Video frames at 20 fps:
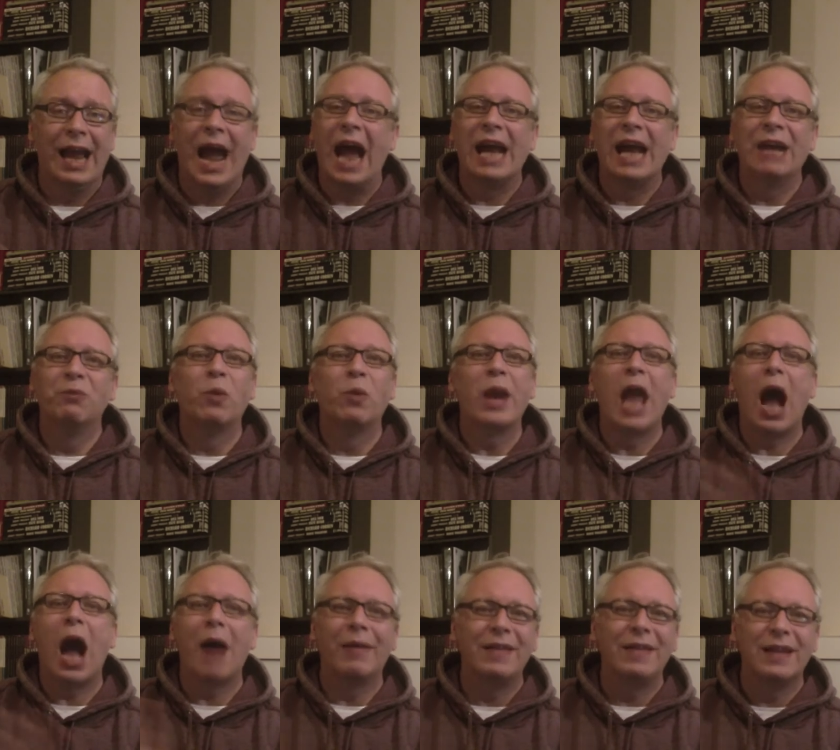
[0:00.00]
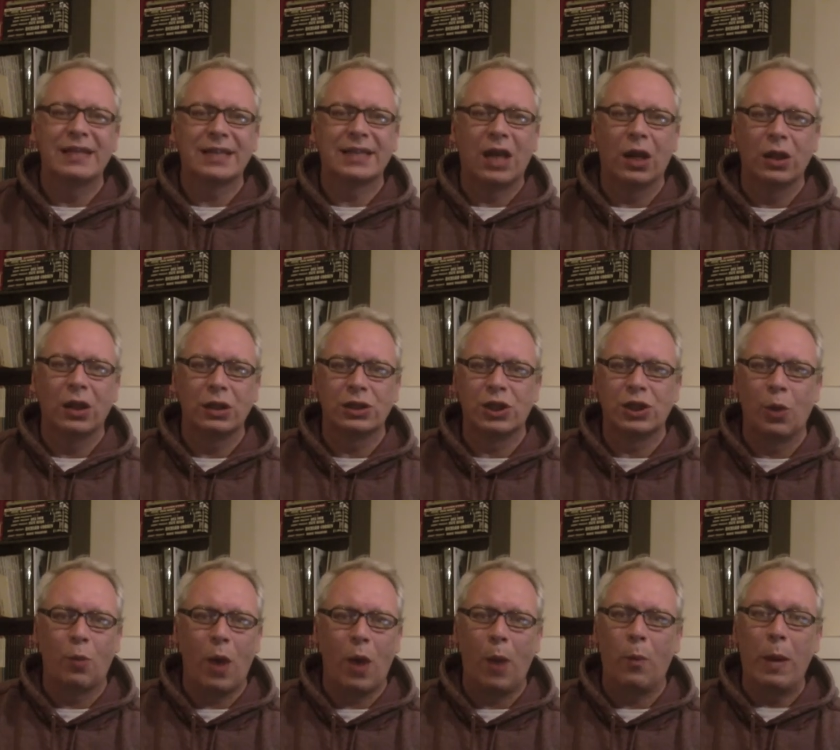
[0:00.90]
and we are in this
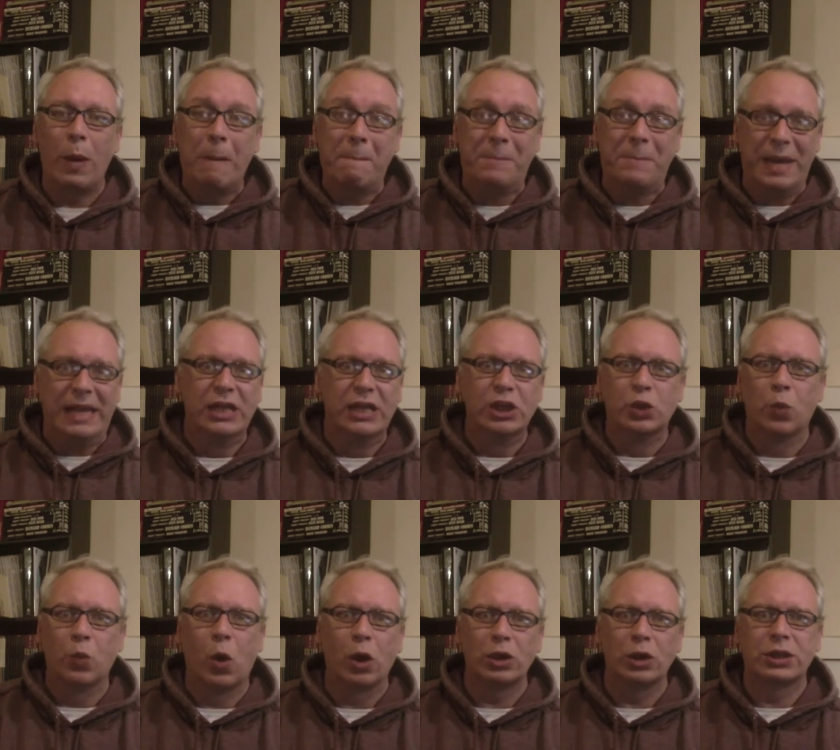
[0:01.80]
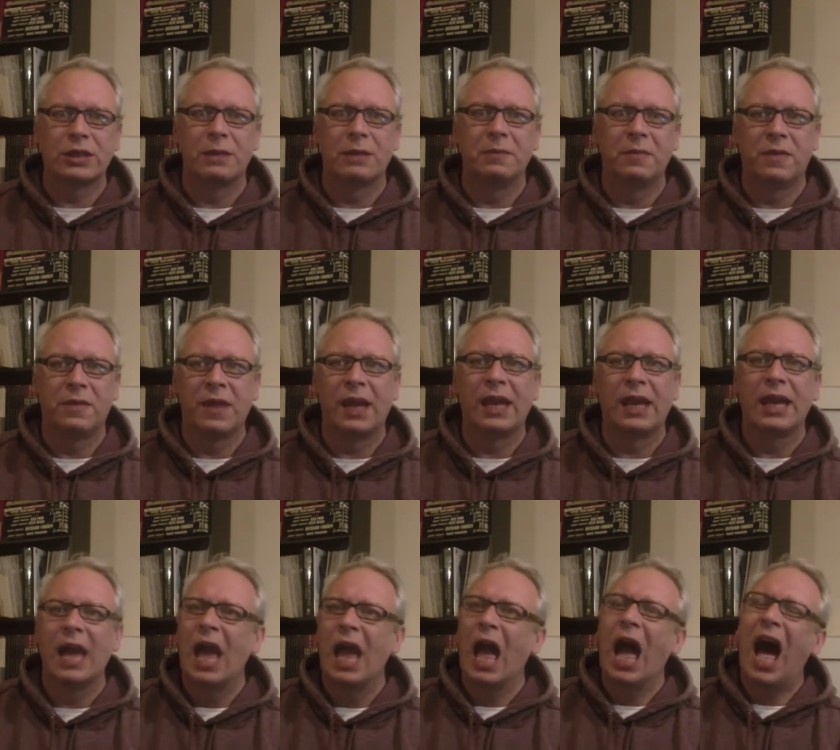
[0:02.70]
culture where we binge watch something.